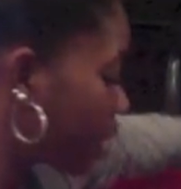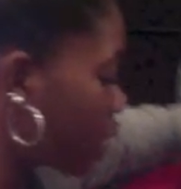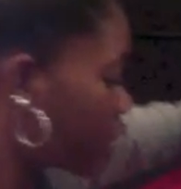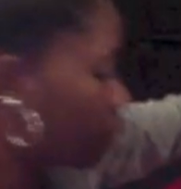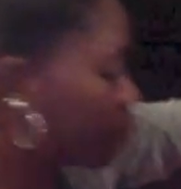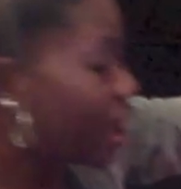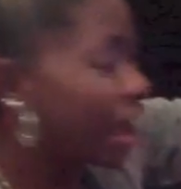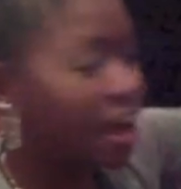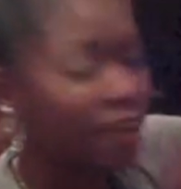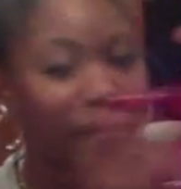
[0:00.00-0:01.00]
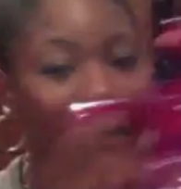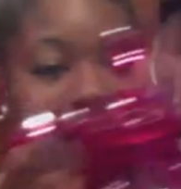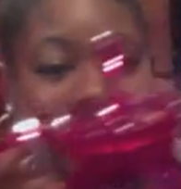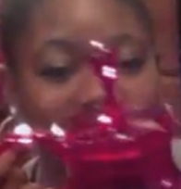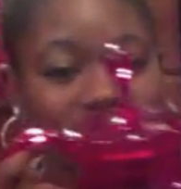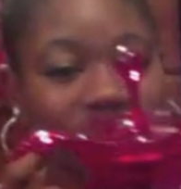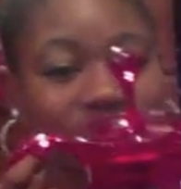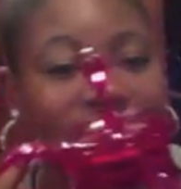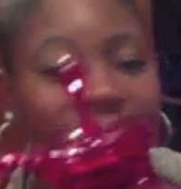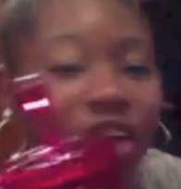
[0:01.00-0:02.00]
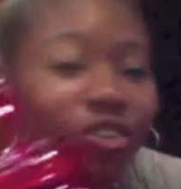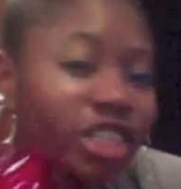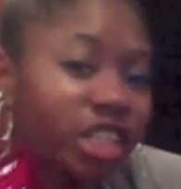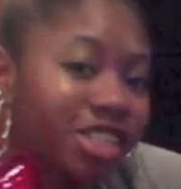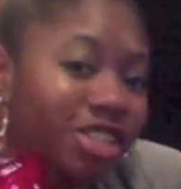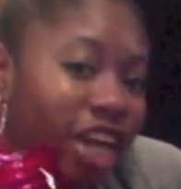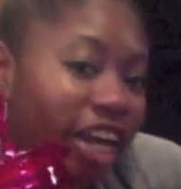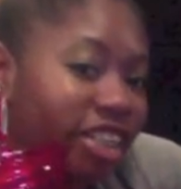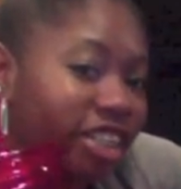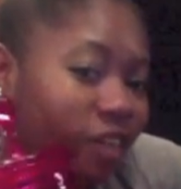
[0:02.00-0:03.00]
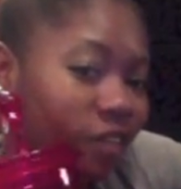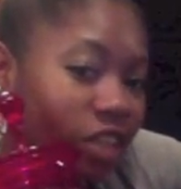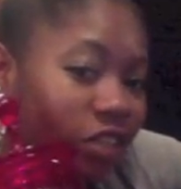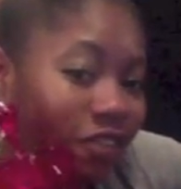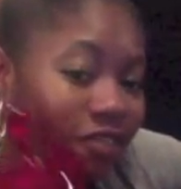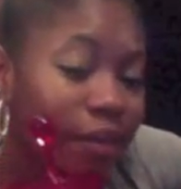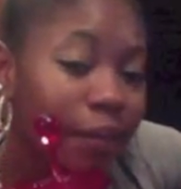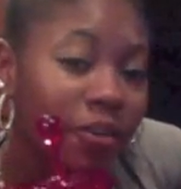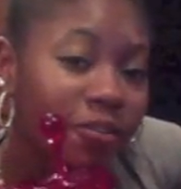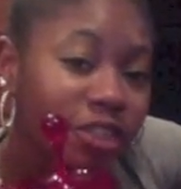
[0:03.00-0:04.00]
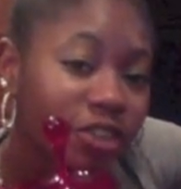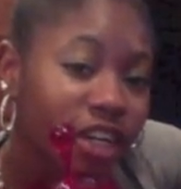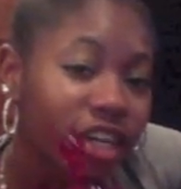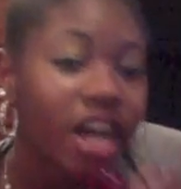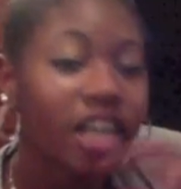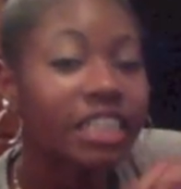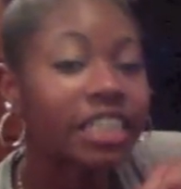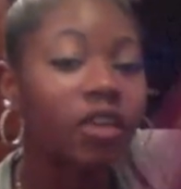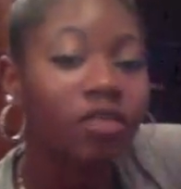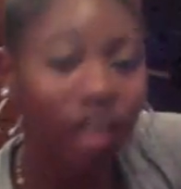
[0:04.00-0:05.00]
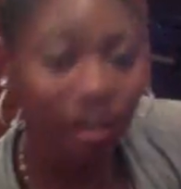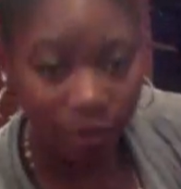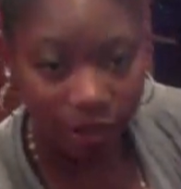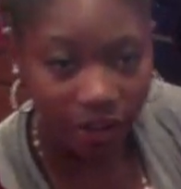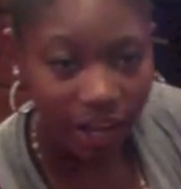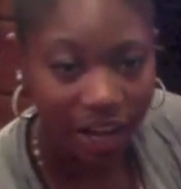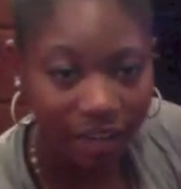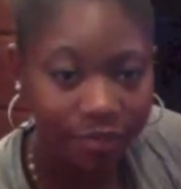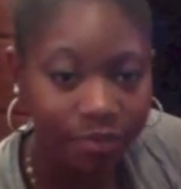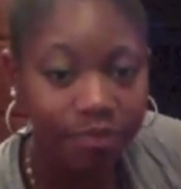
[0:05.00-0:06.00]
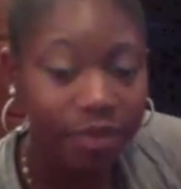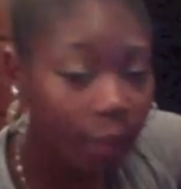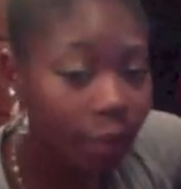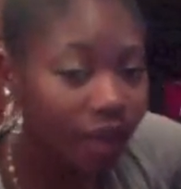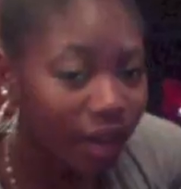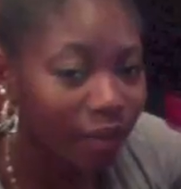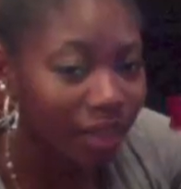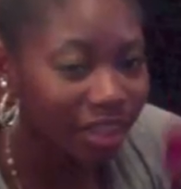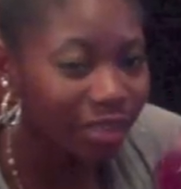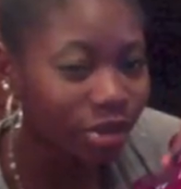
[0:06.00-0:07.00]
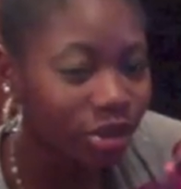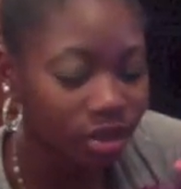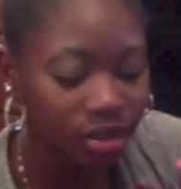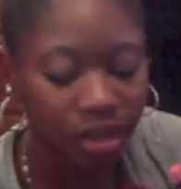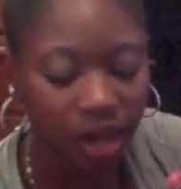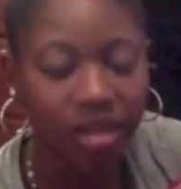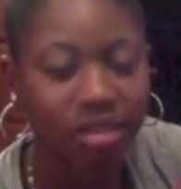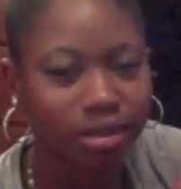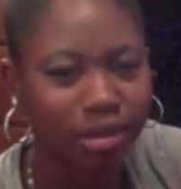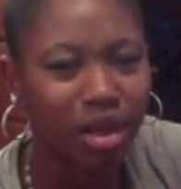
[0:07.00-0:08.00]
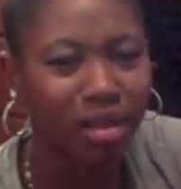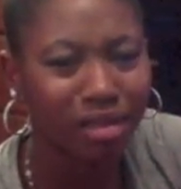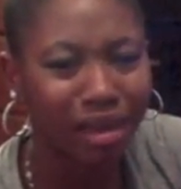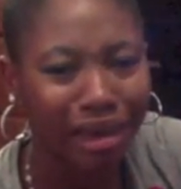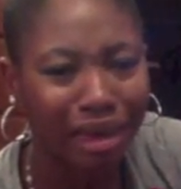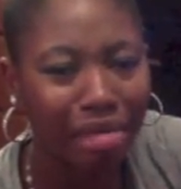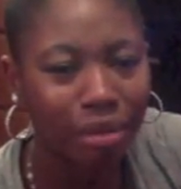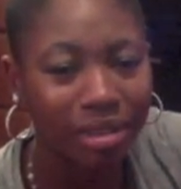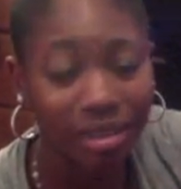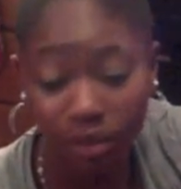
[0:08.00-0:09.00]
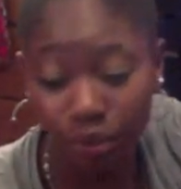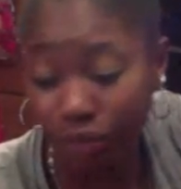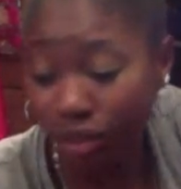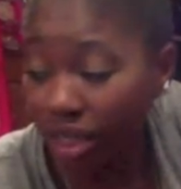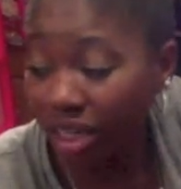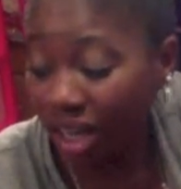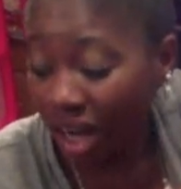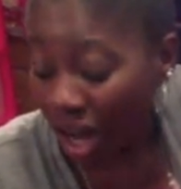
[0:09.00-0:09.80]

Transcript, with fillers: Um, I have my picture, which I need to check and see if this is going to fit my refrigerator, because I don't think I will have be able to have my lid, which is going to suck, because all, like, elements of the refrigerator